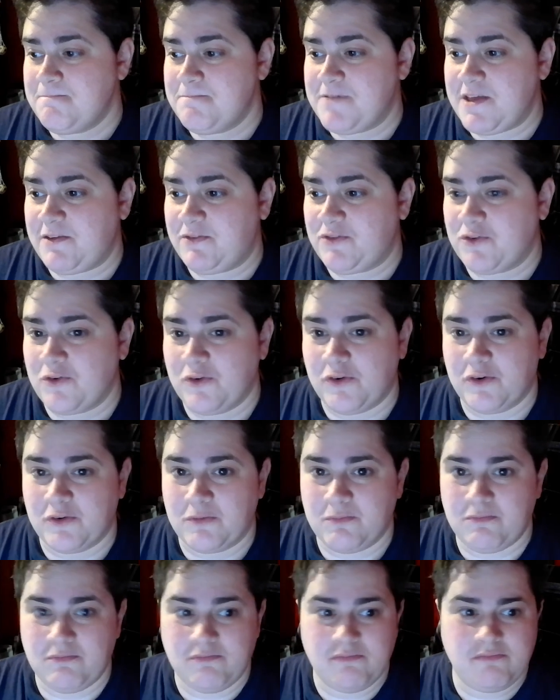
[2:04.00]
they
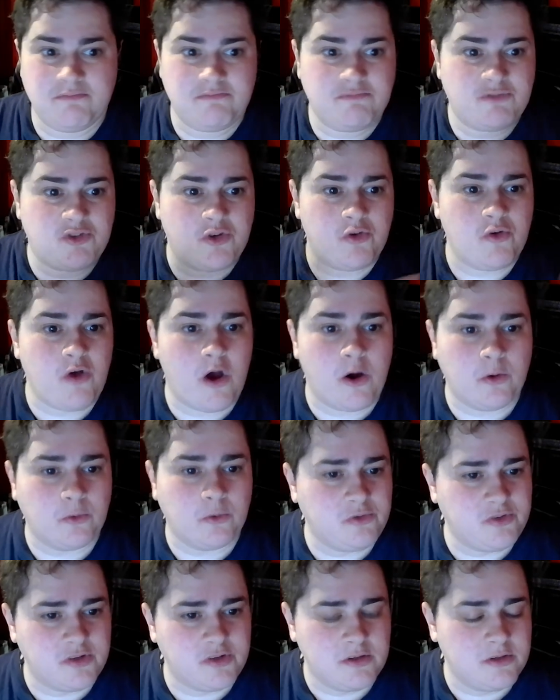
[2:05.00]
scored two
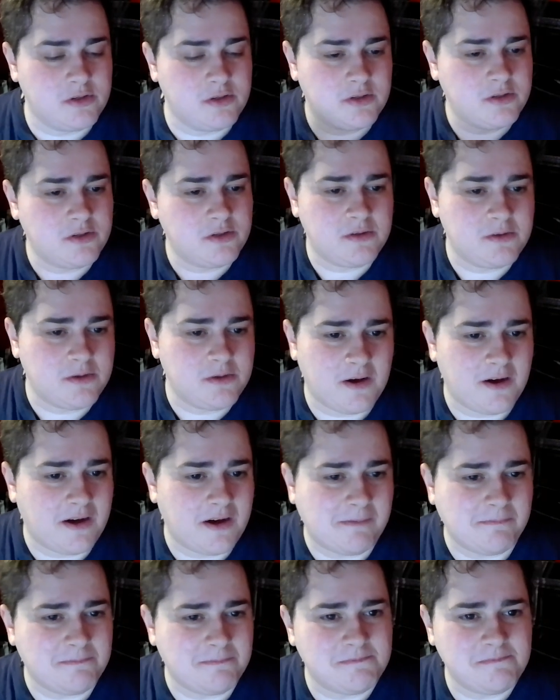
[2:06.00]
goals,
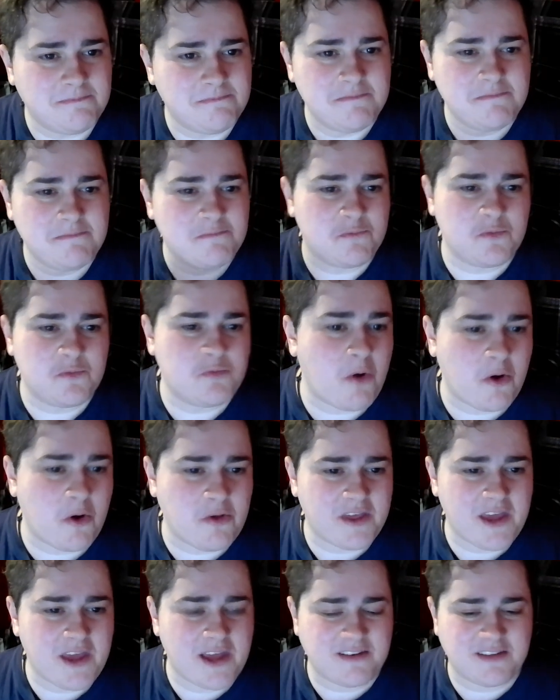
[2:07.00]

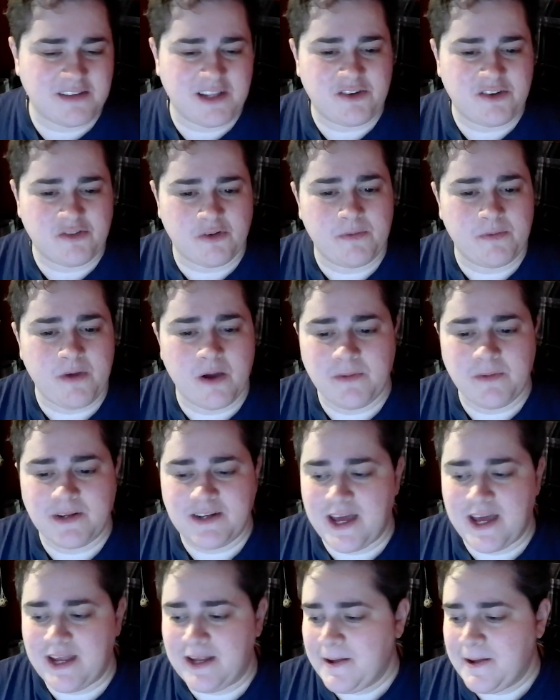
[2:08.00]
both against Leicester on the opening
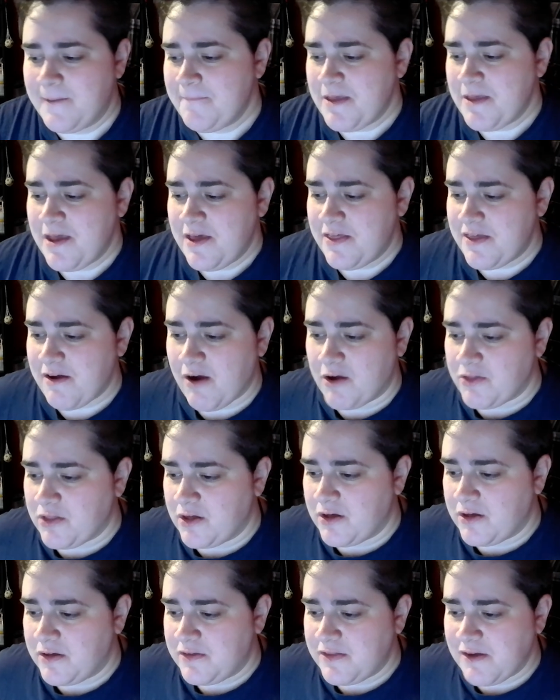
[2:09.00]
day. Their
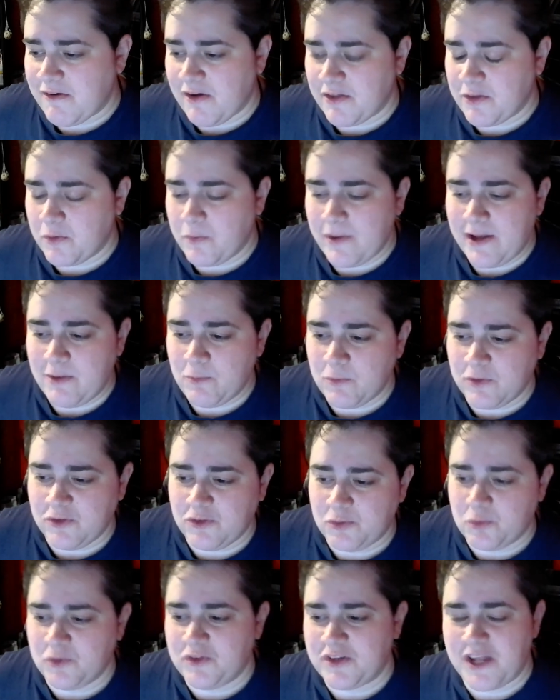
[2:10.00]
other win
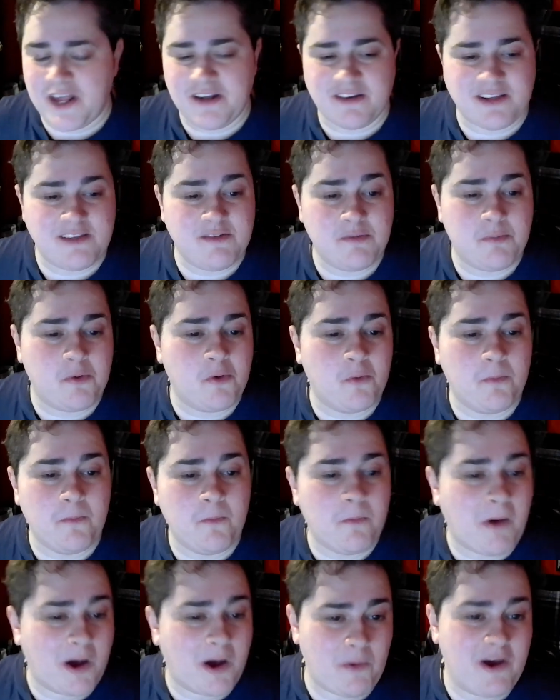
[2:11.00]
was against Liverpool
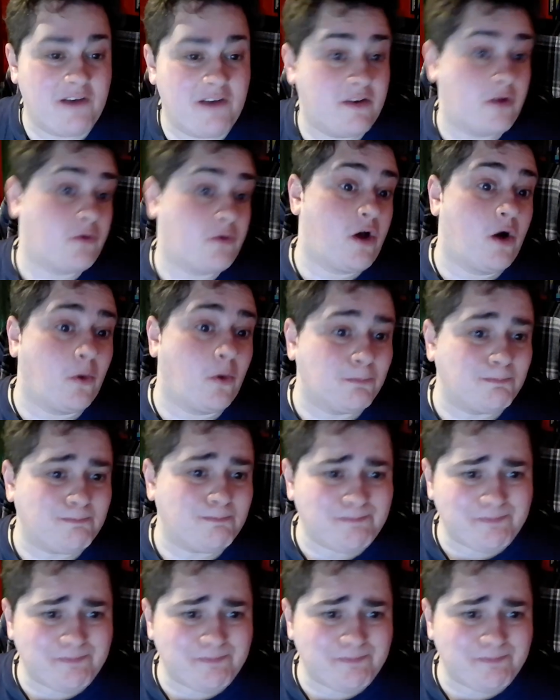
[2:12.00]
by way of an own goal.